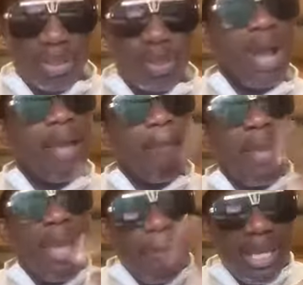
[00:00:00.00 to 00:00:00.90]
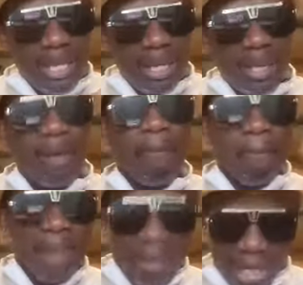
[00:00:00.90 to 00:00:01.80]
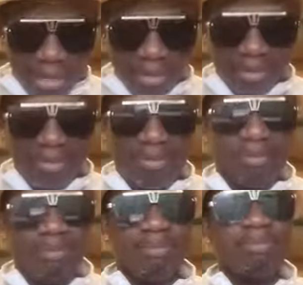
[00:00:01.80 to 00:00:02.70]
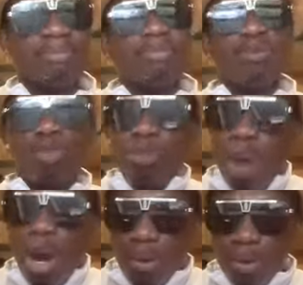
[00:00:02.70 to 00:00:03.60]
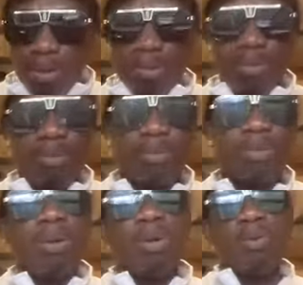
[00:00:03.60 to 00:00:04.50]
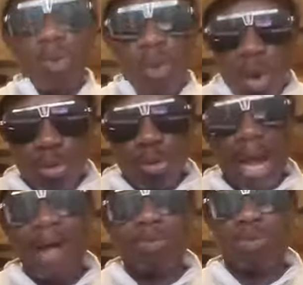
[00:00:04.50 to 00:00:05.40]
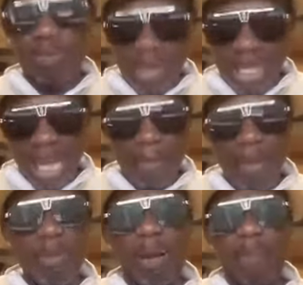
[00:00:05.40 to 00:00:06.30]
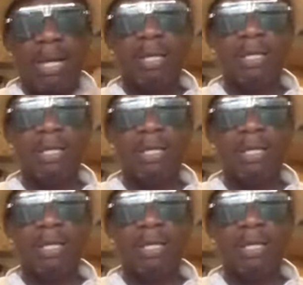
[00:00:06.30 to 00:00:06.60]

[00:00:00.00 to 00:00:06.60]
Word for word: you are a baby mama. Tomorrow, we'll go to how to be a baby mama.